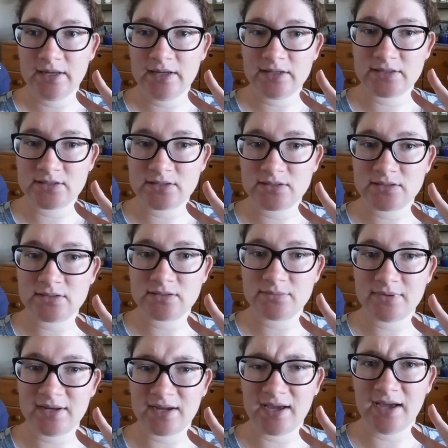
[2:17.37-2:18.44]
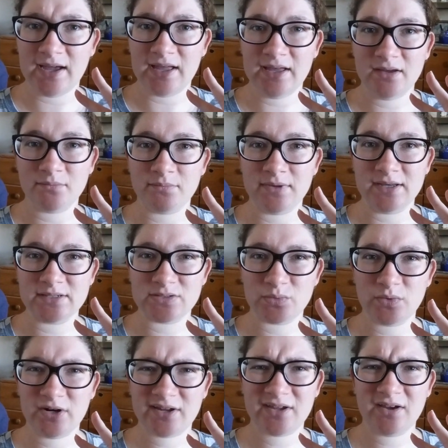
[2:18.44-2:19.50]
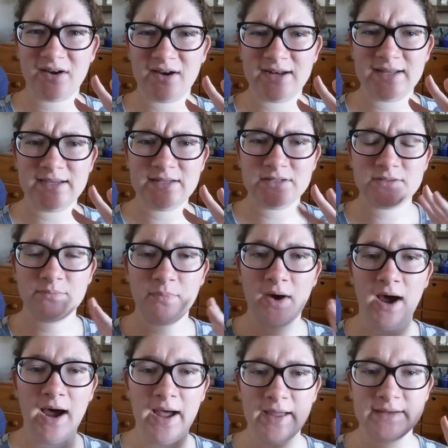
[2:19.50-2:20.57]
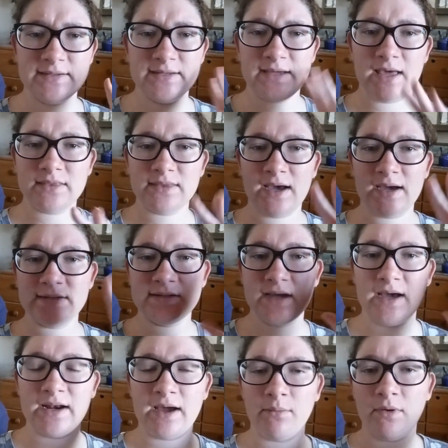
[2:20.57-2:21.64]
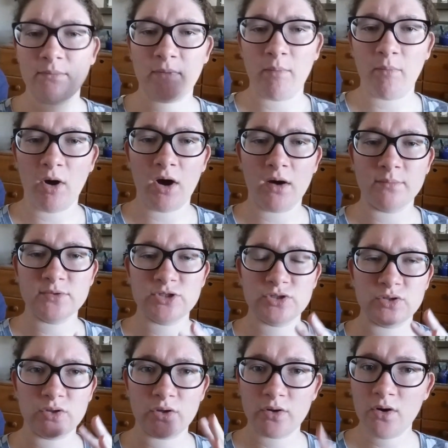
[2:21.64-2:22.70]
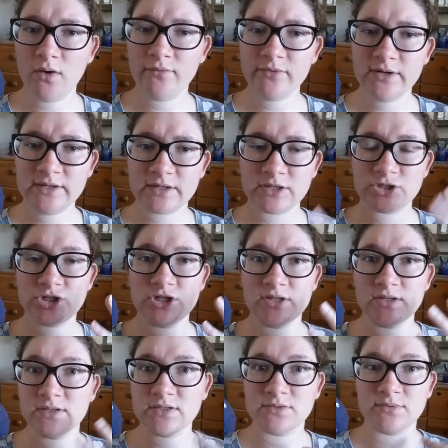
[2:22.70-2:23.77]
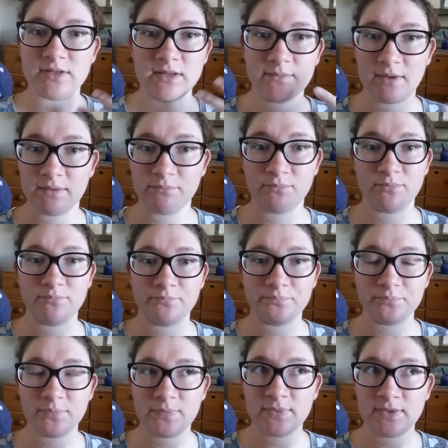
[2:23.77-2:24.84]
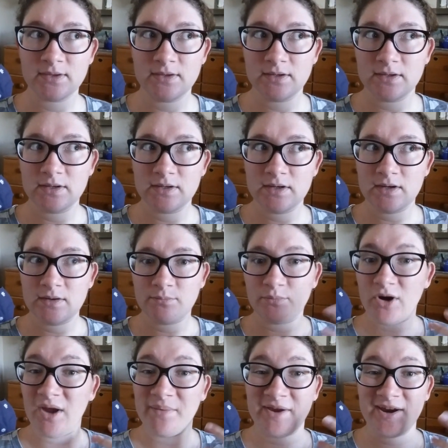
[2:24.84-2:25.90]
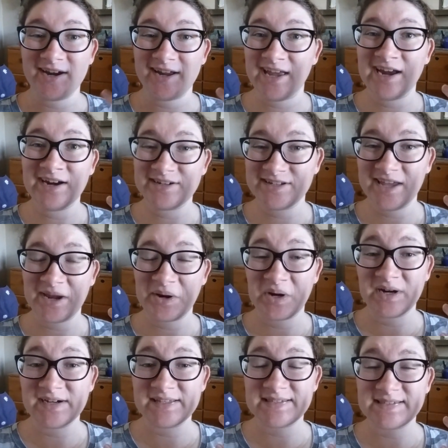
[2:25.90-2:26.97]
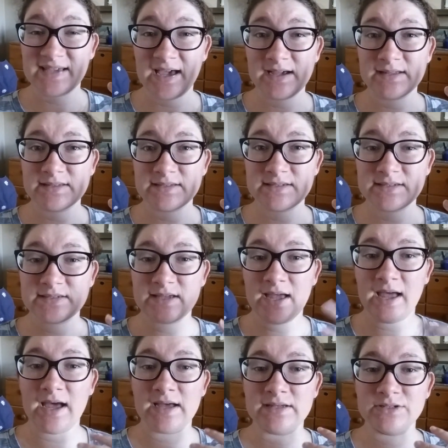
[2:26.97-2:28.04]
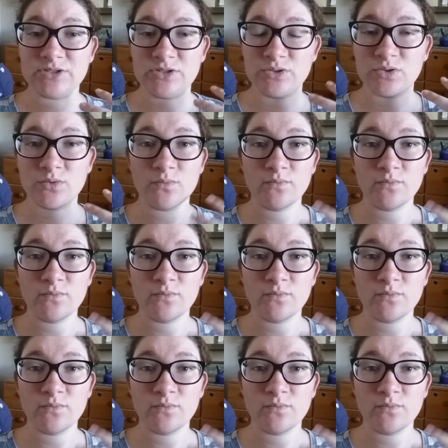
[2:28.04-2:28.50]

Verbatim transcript: It's been kind of hit and miss working on it, but I did get that done. I want my mom to look over it because she is really my primary caretaker in a sense. As she